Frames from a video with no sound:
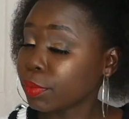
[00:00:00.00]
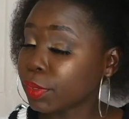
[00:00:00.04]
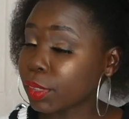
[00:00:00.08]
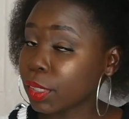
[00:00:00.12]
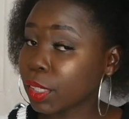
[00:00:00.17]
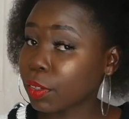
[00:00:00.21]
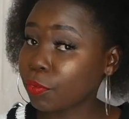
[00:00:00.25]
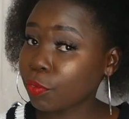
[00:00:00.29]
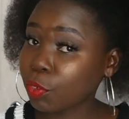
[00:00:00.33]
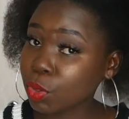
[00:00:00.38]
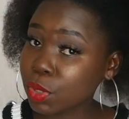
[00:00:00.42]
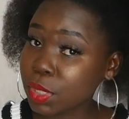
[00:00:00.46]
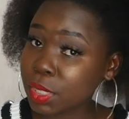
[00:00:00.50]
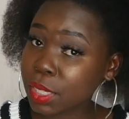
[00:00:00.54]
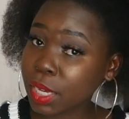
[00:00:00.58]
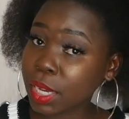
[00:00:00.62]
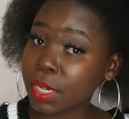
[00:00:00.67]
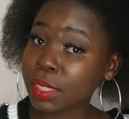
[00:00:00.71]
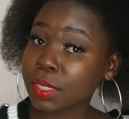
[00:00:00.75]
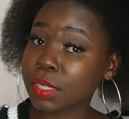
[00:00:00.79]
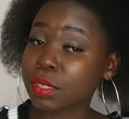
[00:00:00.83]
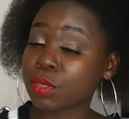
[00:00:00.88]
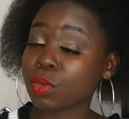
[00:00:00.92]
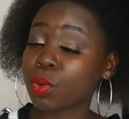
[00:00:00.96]
if your
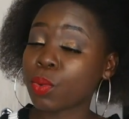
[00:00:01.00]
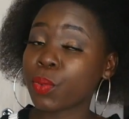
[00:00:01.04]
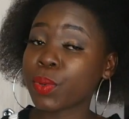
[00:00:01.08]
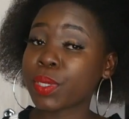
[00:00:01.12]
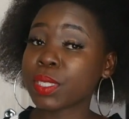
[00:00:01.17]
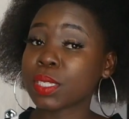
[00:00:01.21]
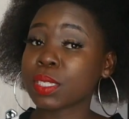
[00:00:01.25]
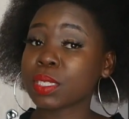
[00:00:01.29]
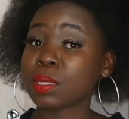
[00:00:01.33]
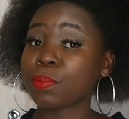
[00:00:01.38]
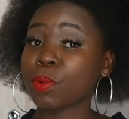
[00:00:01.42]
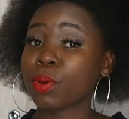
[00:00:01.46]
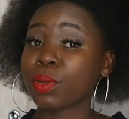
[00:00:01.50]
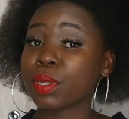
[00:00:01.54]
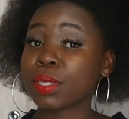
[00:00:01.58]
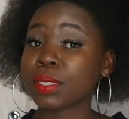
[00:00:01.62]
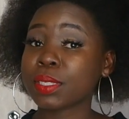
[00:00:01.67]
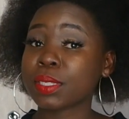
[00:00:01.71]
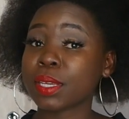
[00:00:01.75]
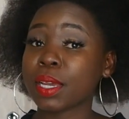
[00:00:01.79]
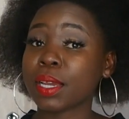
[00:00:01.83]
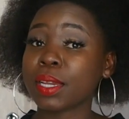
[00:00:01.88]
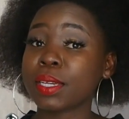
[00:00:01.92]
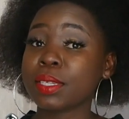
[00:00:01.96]
size is always a smaller
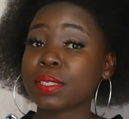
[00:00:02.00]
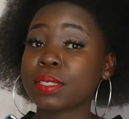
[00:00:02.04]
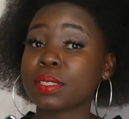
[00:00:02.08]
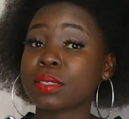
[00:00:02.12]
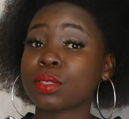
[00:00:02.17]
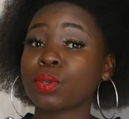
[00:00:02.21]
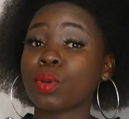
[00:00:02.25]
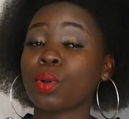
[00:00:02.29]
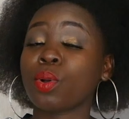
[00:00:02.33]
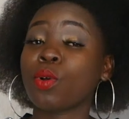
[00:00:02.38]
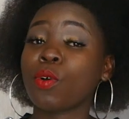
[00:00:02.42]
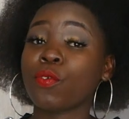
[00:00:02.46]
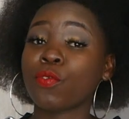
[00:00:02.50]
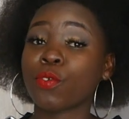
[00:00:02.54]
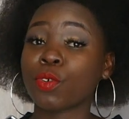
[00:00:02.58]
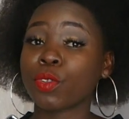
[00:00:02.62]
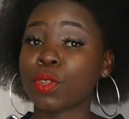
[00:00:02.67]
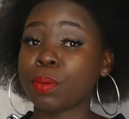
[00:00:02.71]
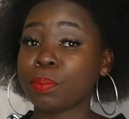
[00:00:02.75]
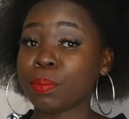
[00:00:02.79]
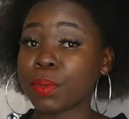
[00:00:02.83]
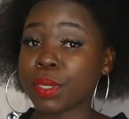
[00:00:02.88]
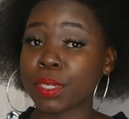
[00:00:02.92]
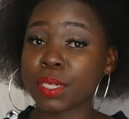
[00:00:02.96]
size, so go for
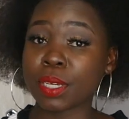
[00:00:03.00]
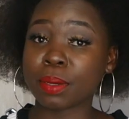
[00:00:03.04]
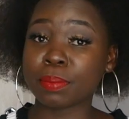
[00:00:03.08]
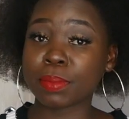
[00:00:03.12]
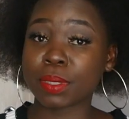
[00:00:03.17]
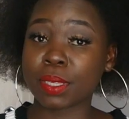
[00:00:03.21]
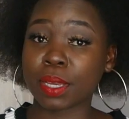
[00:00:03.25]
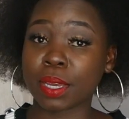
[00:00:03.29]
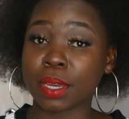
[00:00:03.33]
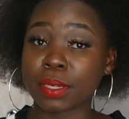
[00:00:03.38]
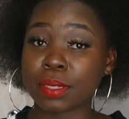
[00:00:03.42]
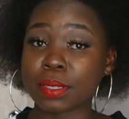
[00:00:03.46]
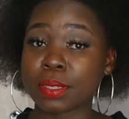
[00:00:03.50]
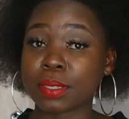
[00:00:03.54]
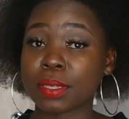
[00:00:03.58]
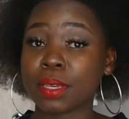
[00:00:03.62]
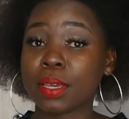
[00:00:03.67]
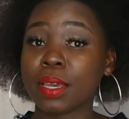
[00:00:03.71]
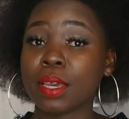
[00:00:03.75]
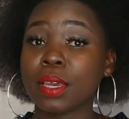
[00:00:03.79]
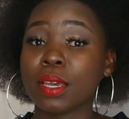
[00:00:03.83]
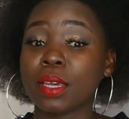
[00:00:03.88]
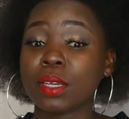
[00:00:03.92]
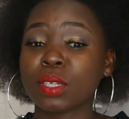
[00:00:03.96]
the medium
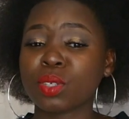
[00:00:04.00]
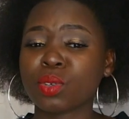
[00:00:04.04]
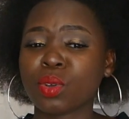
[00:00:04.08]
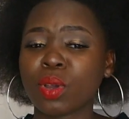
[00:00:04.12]
size.